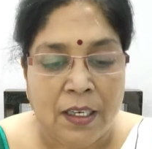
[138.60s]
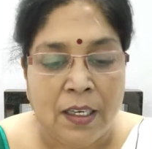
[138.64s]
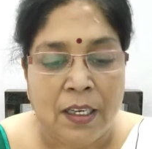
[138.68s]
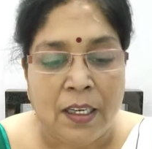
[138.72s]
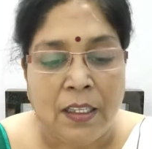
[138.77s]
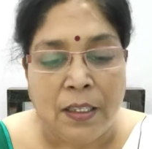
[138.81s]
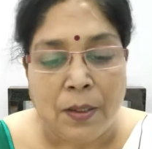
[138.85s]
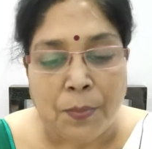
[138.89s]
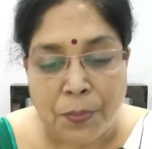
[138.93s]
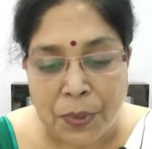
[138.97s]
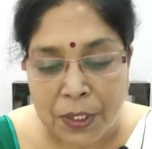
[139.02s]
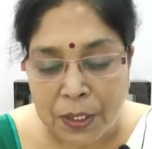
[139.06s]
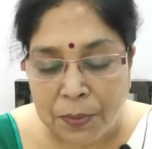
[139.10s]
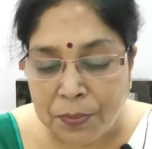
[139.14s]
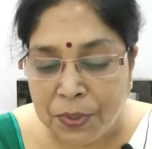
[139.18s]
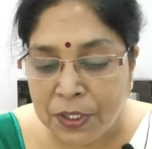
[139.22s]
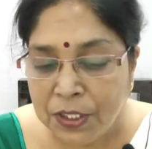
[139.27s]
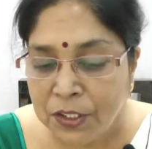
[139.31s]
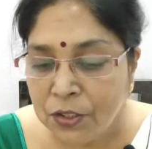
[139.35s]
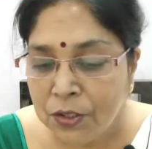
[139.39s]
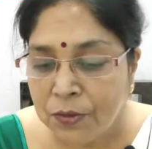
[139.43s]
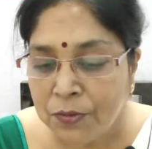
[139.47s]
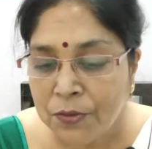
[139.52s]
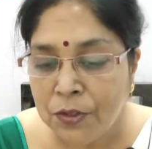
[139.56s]
The
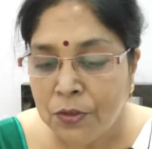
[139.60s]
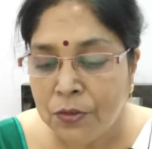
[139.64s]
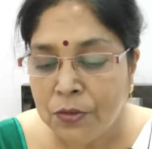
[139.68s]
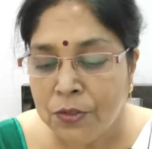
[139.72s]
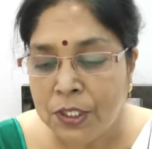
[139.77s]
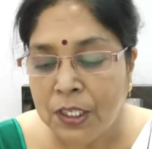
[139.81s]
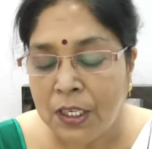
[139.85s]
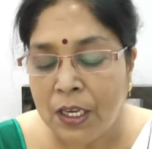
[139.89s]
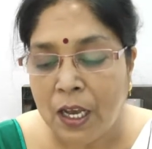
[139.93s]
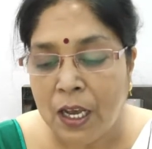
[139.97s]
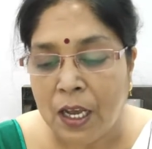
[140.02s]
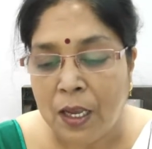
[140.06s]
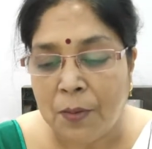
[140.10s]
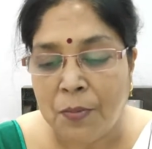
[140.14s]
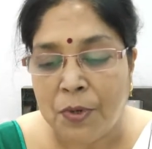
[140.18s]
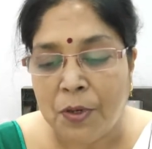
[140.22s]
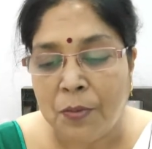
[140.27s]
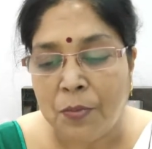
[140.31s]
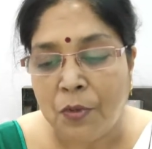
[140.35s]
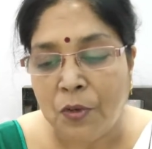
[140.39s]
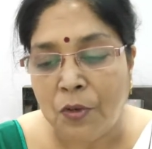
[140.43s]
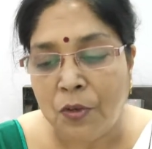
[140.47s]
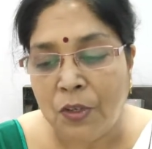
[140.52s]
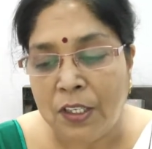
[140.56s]
purpose of using
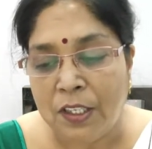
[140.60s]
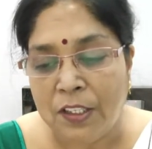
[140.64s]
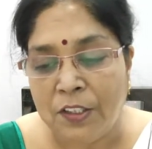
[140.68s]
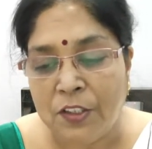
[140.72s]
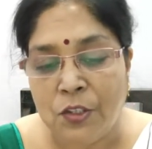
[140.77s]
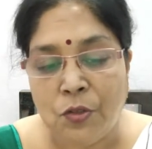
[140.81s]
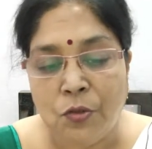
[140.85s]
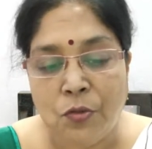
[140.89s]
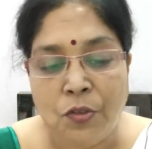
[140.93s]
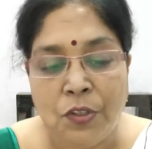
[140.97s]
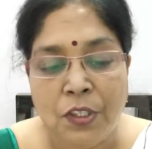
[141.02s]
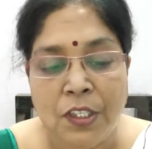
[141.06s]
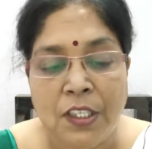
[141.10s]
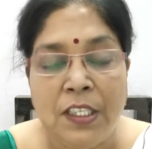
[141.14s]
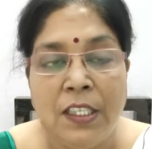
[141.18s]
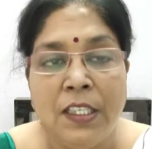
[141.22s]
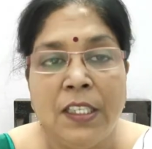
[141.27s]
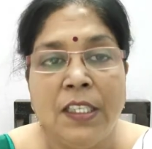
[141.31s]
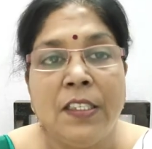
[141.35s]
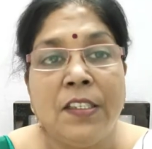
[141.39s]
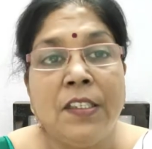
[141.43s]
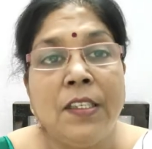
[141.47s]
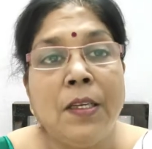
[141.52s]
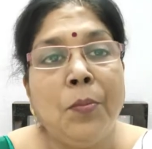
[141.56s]
hyperbole is to
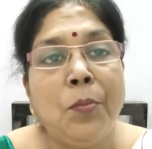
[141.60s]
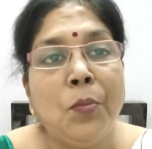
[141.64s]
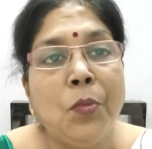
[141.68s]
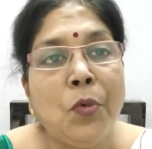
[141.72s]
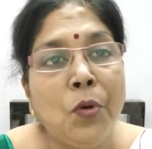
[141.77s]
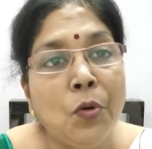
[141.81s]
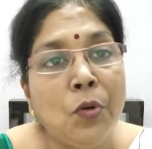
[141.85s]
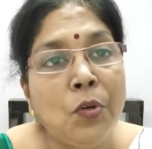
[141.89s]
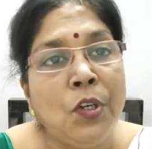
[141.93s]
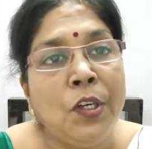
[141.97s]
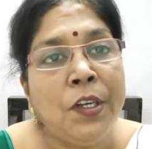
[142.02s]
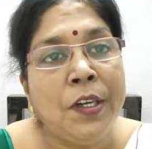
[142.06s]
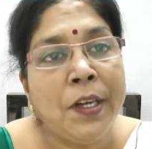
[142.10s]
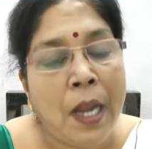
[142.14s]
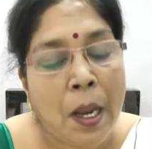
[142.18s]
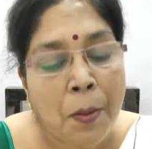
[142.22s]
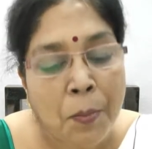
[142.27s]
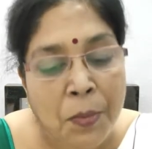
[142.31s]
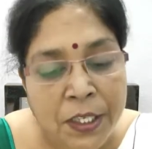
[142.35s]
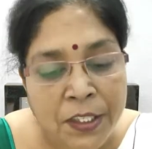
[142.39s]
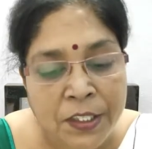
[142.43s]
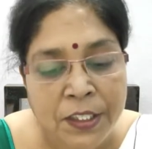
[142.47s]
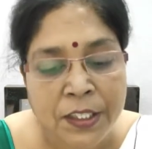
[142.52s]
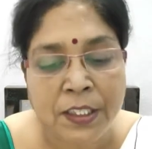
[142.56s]
create a more
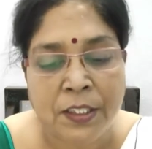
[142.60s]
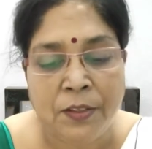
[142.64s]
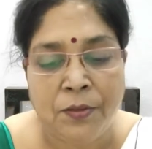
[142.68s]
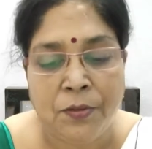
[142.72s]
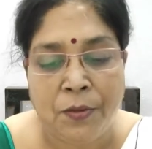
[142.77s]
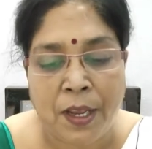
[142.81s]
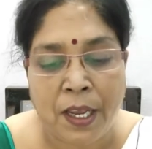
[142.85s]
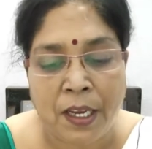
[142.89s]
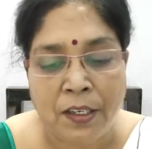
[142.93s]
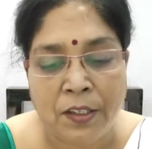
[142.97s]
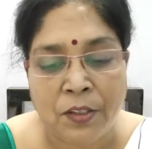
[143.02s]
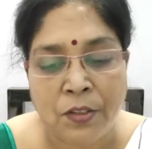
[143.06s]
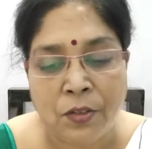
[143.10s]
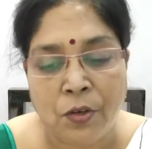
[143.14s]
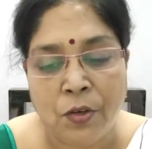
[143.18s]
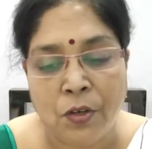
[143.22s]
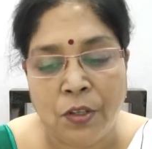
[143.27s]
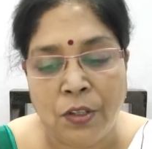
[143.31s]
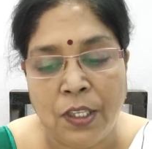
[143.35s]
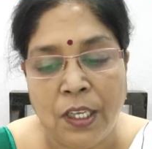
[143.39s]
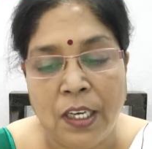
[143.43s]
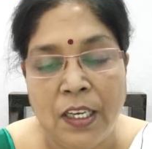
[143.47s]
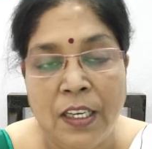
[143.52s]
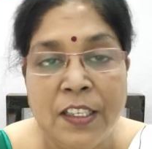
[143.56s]
dramatic effect
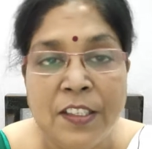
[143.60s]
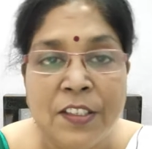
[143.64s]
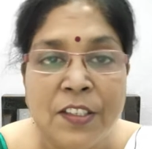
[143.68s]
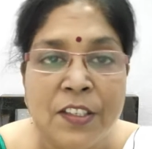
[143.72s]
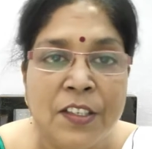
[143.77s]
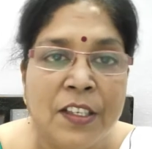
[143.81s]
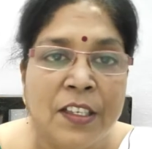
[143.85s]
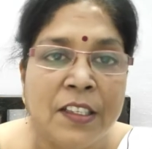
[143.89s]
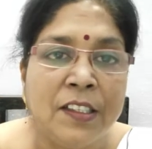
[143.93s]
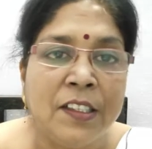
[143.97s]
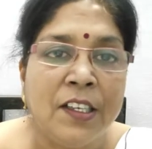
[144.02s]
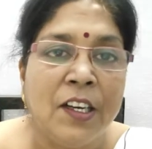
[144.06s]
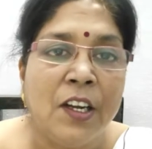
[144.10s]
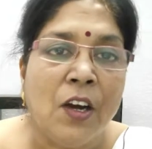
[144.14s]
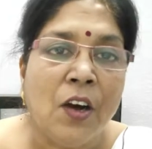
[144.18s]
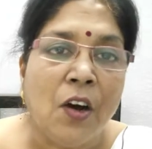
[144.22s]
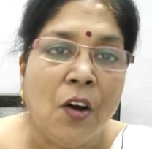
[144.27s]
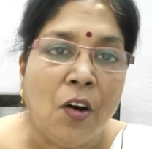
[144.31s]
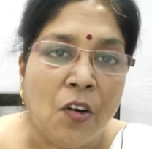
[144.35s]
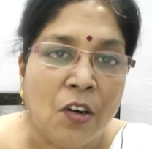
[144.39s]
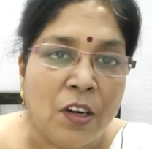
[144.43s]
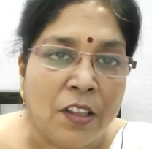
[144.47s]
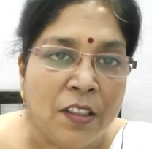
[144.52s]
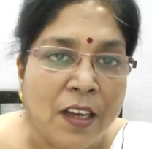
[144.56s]
on the listener
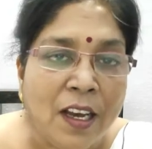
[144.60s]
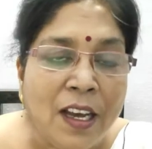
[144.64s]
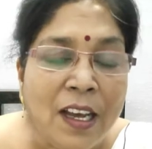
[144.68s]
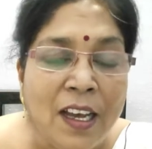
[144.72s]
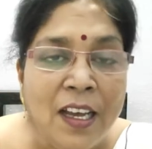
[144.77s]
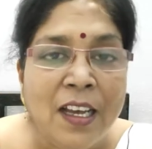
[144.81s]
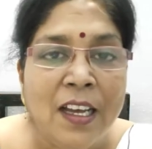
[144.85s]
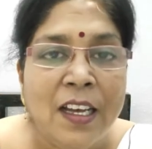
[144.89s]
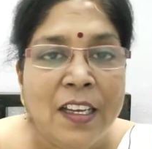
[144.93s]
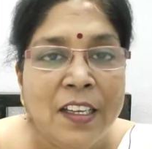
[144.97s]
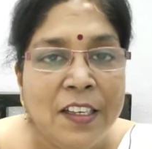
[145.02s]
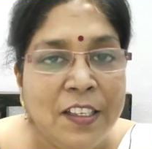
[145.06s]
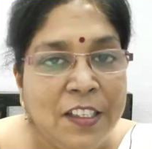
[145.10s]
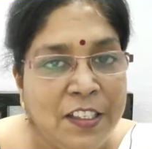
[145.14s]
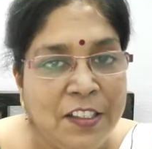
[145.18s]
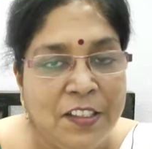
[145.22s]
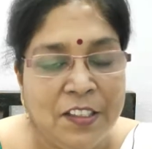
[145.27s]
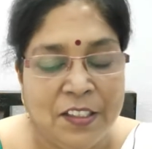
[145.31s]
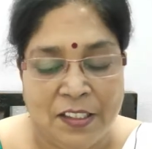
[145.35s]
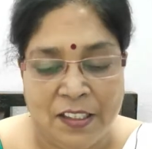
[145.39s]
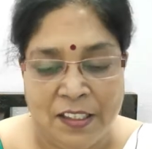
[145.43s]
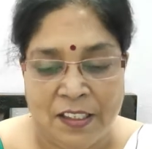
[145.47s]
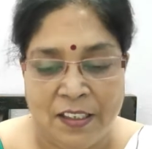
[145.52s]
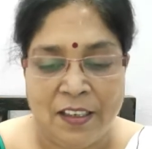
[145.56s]
or the
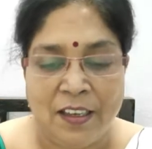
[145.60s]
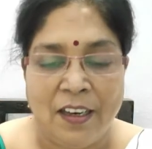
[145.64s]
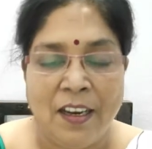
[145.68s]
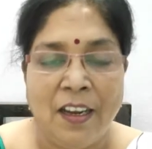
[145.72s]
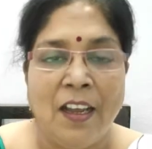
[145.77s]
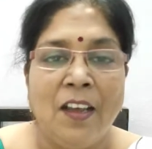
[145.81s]
reader.